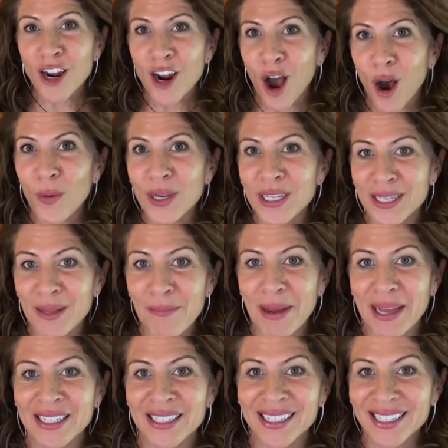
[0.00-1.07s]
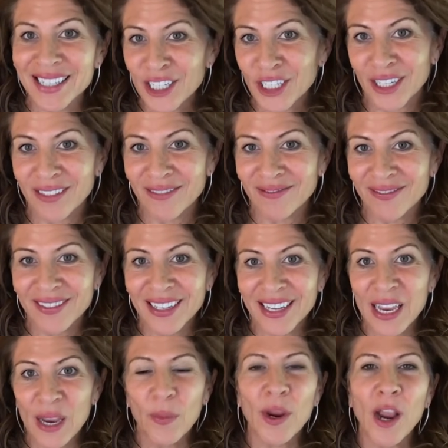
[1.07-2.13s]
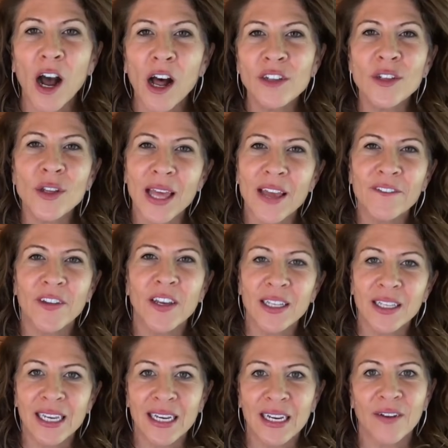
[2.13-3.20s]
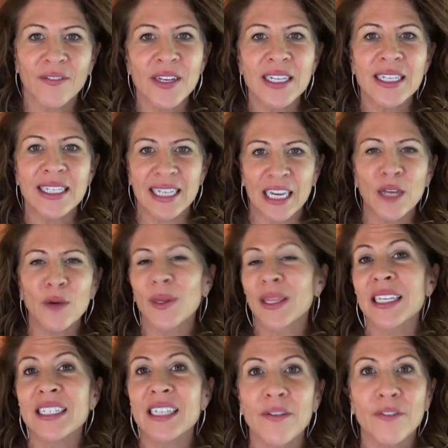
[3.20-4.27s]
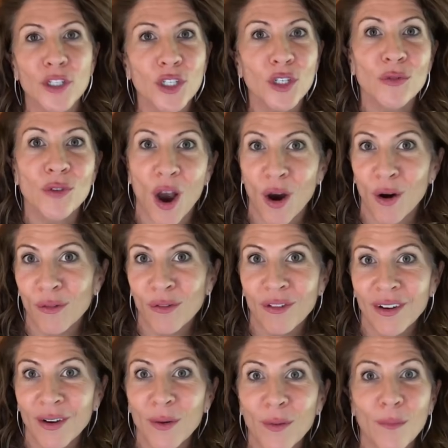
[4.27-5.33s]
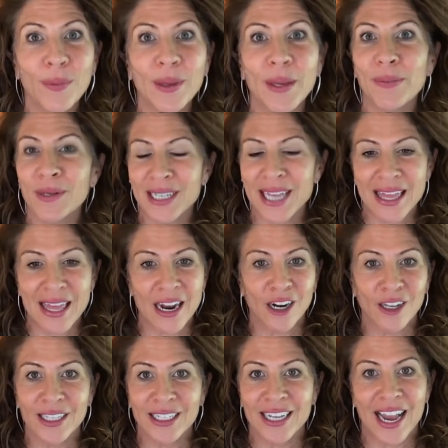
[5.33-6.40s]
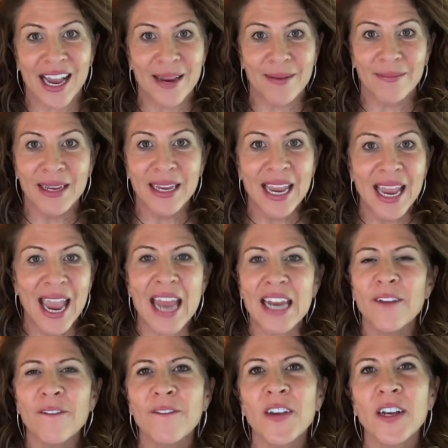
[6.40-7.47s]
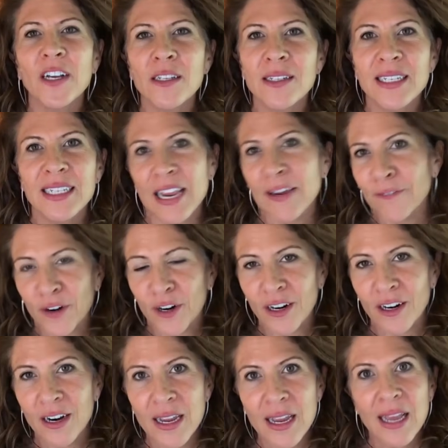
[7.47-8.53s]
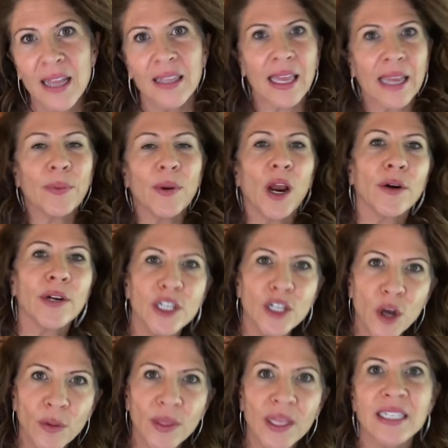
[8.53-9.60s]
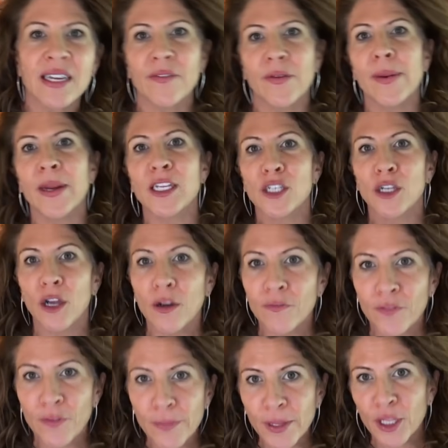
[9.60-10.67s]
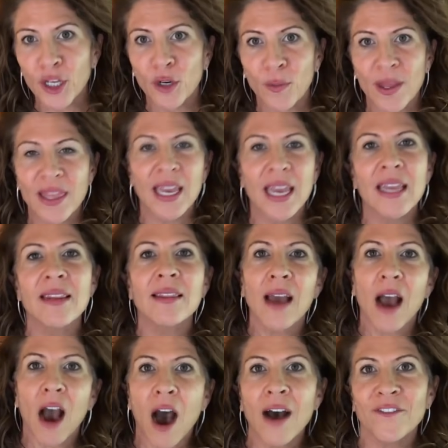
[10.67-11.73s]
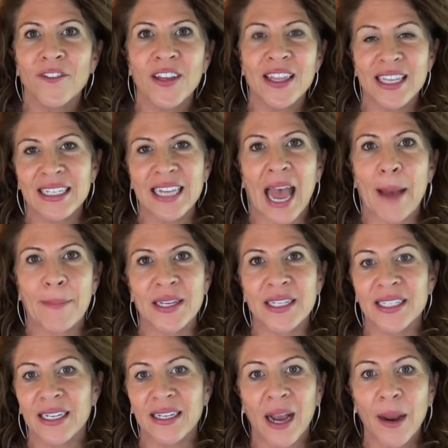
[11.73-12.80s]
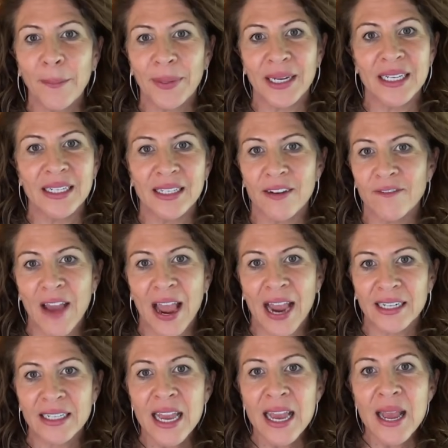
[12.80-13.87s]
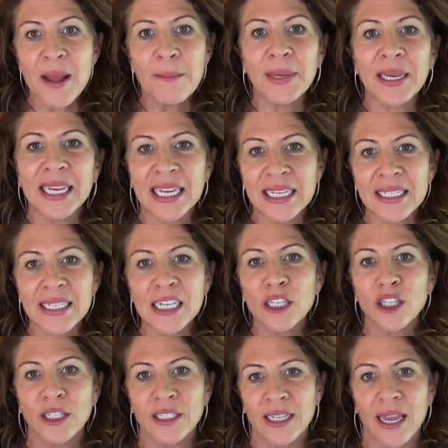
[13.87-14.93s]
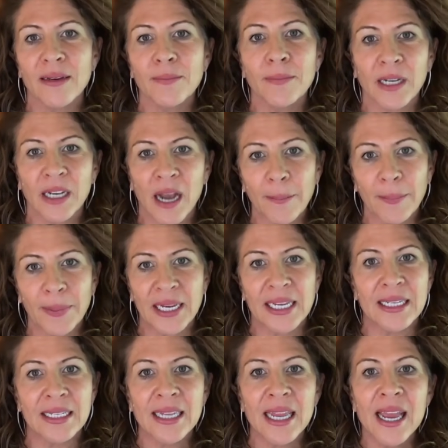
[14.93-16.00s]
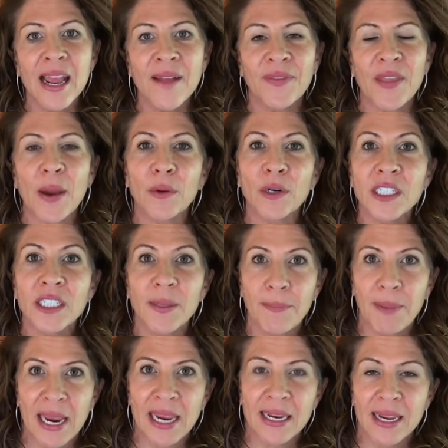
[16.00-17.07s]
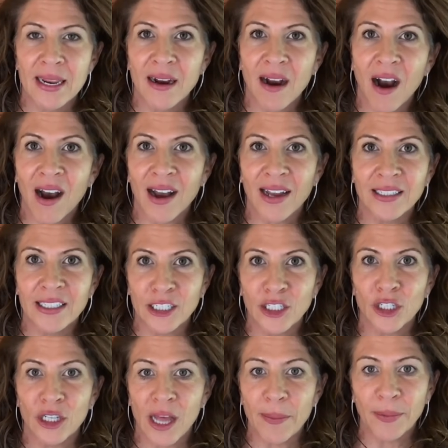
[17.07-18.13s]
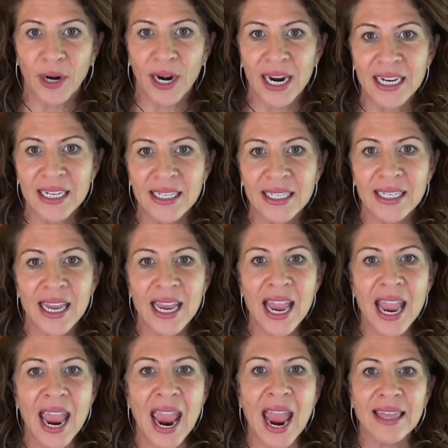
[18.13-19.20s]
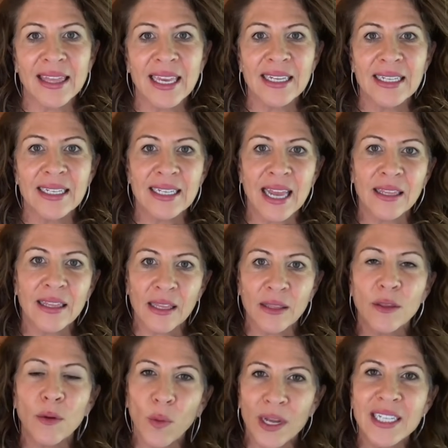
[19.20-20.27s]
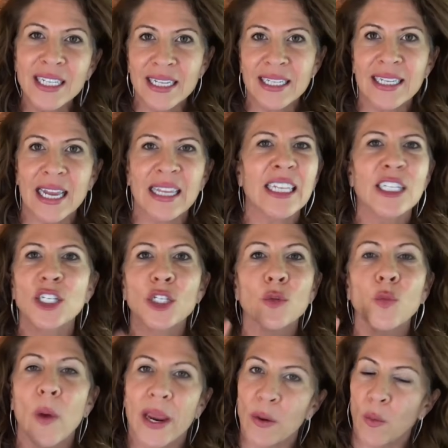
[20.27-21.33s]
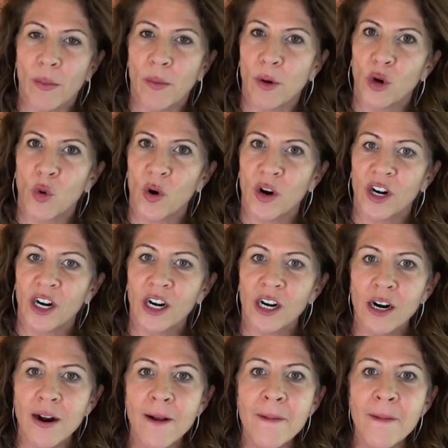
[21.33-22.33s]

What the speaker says: always the best decision. We all know that feeling of sticking with the devil you know. People say that all the time, and it feels safer. Like we already know this, everybody's familiar with it. Often this happens in companies. In fact, McKinsey looked at companies that were debating on digital upgrades, and they said that the ones that said, let's just wait one more quarter,